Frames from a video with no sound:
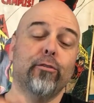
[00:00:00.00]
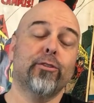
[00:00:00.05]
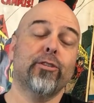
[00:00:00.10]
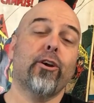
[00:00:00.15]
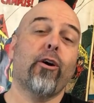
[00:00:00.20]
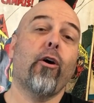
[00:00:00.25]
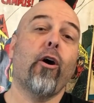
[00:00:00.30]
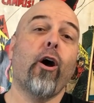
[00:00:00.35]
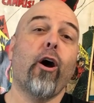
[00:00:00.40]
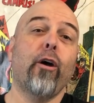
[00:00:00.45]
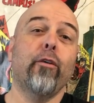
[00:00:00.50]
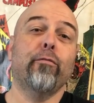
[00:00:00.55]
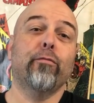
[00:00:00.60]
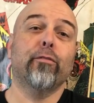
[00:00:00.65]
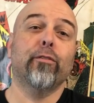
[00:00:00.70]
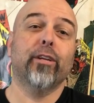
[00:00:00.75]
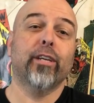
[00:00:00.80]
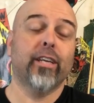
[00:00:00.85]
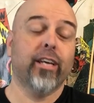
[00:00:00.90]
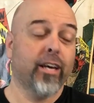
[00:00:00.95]
So
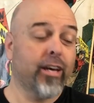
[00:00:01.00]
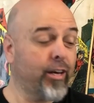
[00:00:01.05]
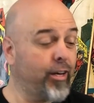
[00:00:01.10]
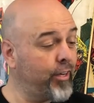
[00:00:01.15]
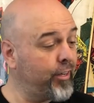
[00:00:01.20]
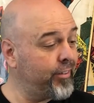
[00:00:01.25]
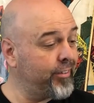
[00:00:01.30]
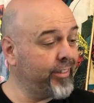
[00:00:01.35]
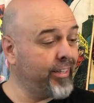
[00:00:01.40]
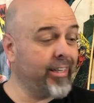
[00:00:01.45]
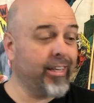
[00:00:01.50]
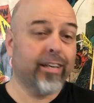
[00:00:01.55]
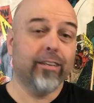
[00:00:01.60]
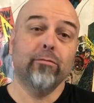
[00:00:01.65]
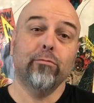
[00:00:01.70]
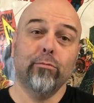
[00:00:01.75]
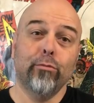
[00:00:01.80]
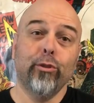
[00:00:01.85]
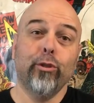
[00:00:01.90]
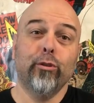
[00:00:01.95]
hopefully, you know,
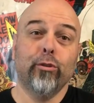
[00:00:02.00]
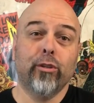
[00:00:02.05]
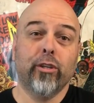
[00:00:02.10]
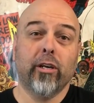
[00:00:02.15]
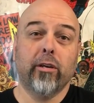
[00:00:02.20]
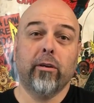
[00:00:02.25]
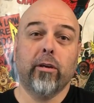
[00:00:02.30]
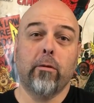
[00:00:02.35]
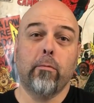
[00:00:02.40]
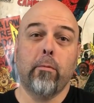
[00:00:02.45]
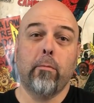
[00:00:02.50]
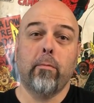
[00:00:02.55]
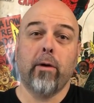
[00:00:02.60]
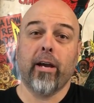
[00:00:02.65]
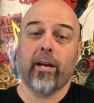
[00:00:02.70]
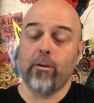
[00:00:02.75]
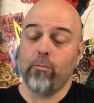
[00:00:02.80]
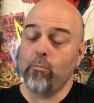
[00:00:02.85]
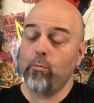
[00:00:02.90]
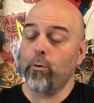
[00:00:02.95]
you'll keep coming
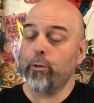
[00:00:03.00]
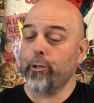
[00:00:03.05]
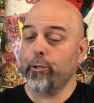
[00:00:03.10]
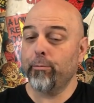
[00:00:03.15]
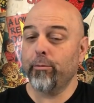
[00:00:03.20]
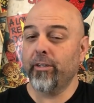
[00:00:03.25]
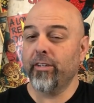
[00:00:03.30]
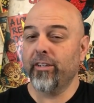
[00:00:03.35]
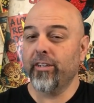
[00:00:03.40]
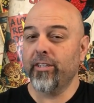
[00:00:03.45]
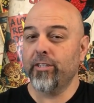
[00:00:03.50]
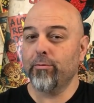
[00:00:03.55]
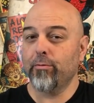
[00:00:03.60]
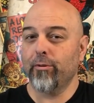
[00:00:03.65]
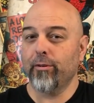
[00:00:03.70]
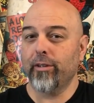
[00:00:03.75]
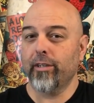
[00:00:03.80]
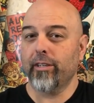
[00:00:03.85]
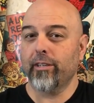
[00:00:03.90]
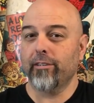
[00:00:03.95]
back and watching me each week.